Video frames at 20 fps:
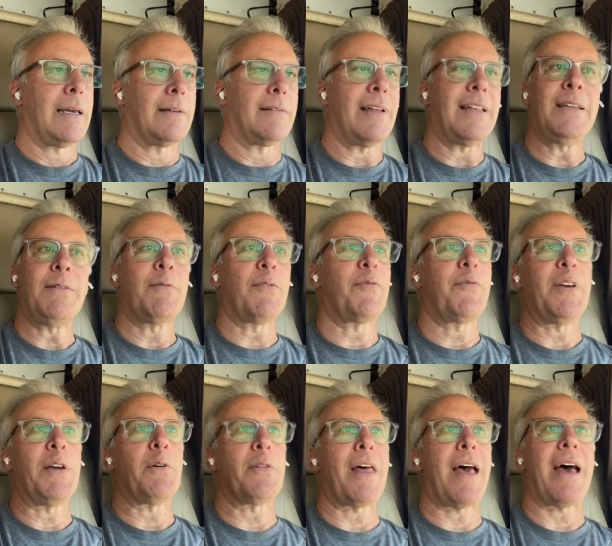Didn't even
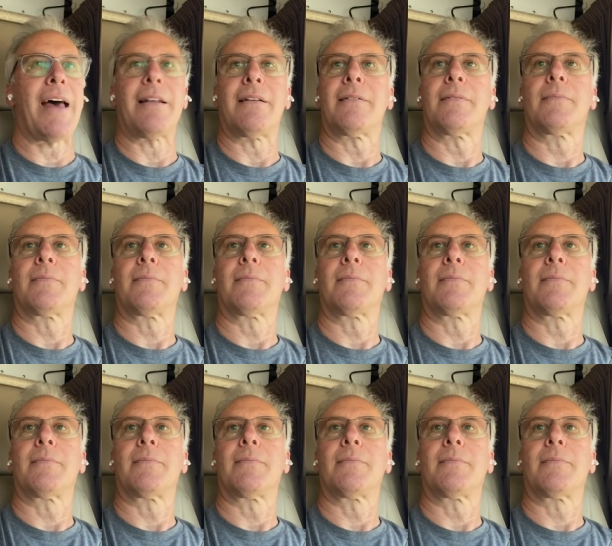feel that.